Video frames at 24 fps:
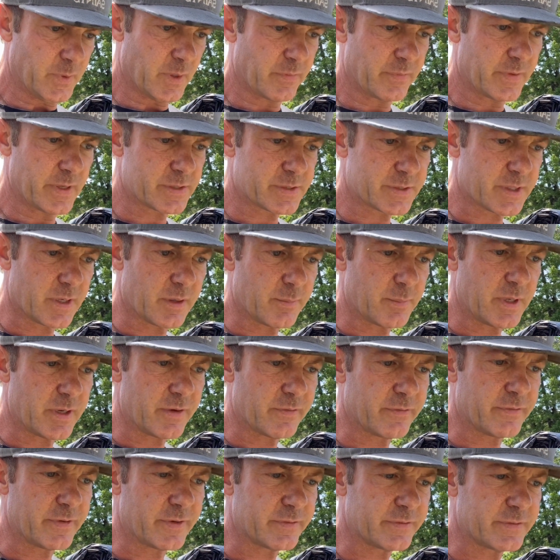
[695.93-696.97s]
That's going to be
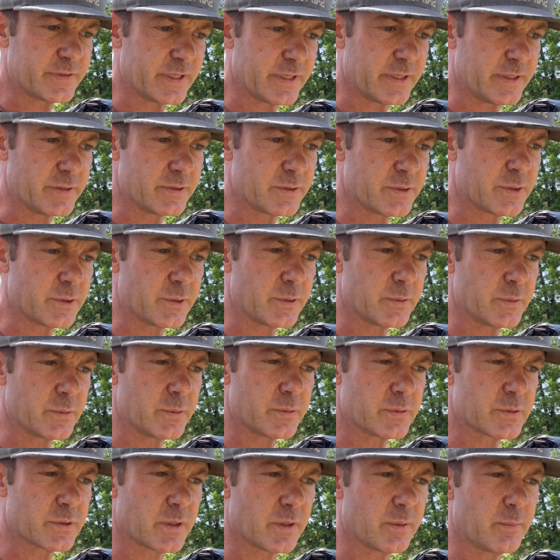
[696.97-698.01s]
a
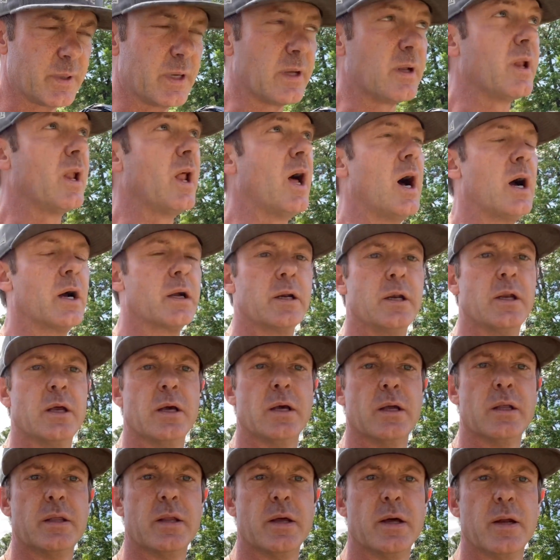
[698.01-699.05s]
15-2. It's going to be a lock
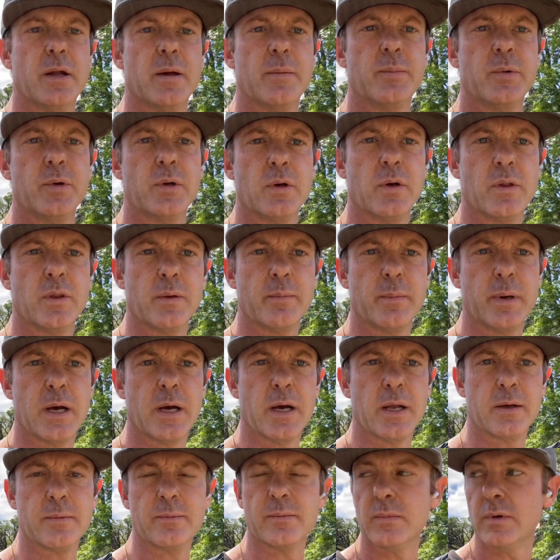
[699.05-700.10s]
nut that I put on the
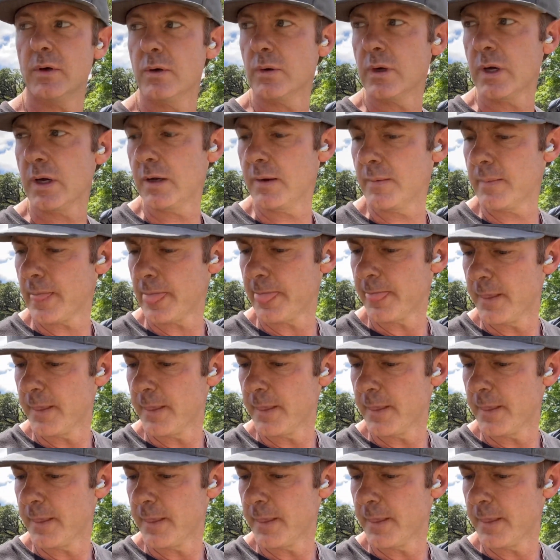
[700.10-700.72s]
bottom, okay?